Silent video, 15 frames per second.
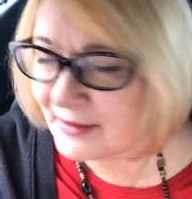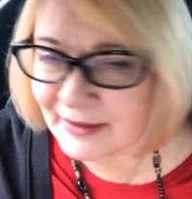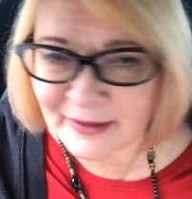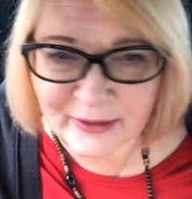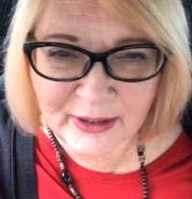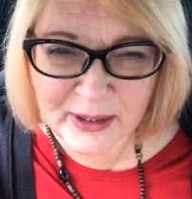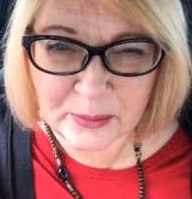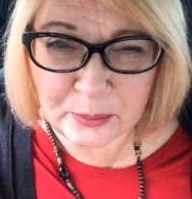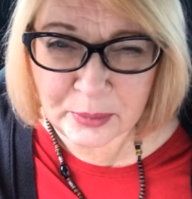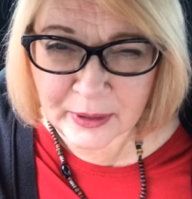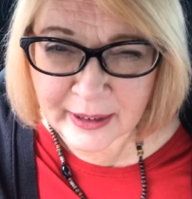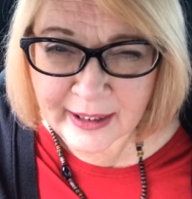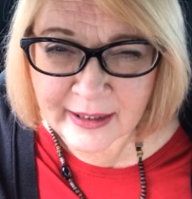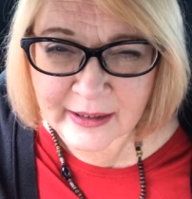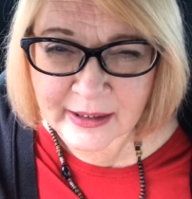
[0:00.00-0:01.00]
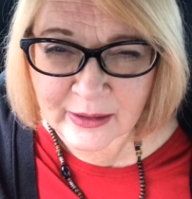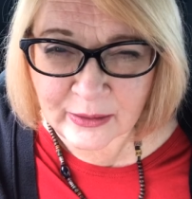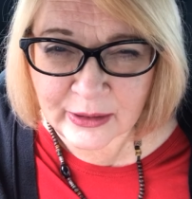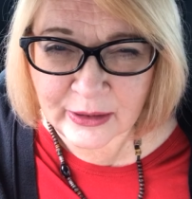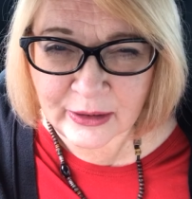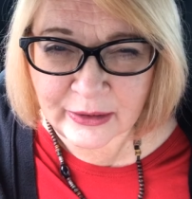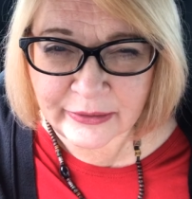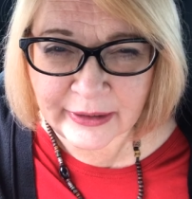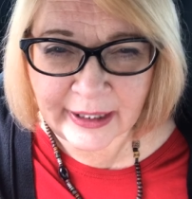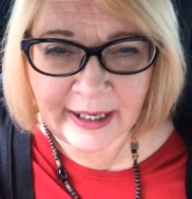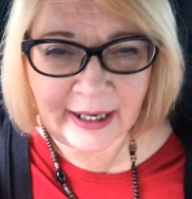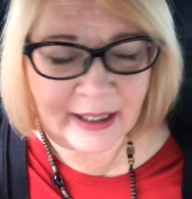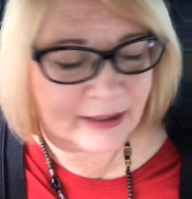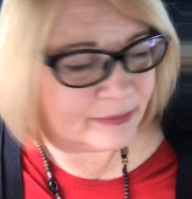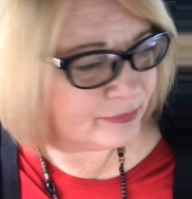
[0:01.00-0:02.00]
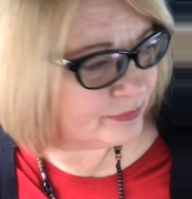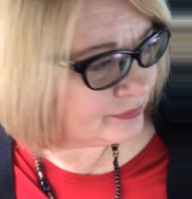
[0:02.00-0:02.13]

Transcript: There's some planes going overhead.